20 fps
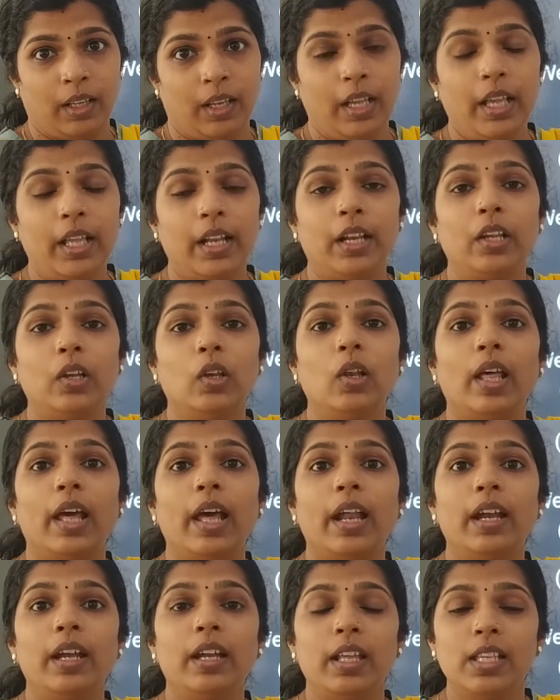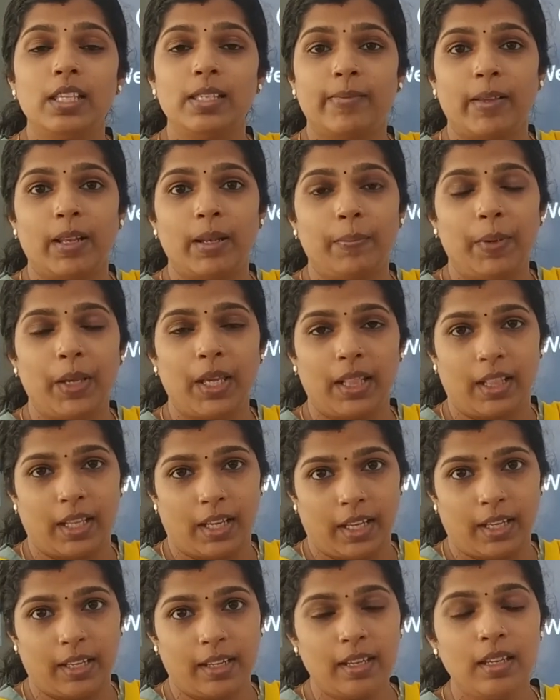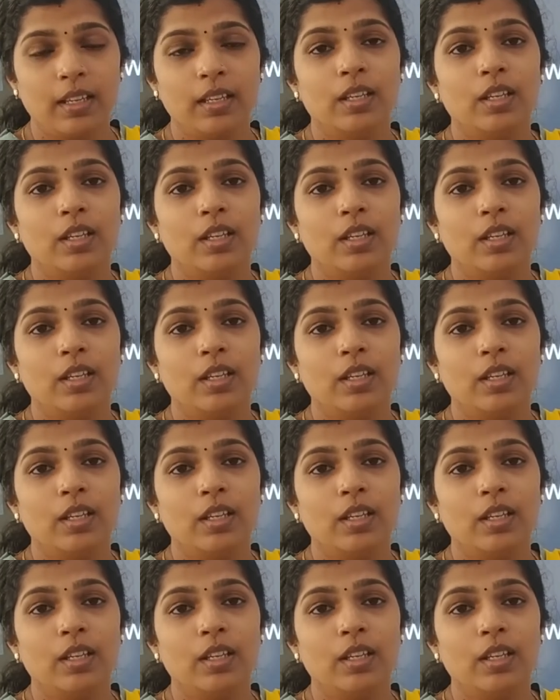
Irregularities will be there.